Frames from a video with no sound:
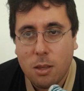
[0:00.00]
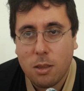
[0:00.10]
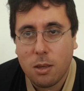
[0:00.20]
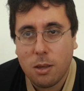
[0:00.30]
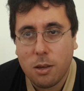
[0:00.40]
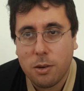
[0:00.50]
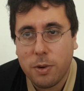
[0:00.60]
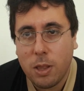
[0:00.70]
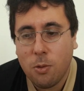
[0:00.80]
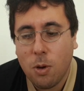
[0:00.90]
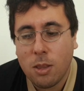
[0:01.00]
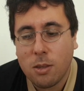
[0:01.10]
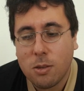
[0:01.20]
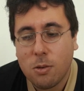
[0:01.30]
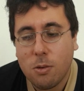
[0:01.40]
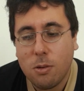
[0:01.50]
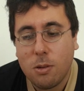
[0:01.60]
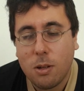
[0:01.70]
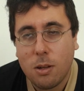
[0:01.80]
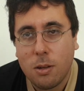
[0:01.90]
The green one is
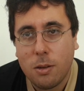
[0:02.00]
called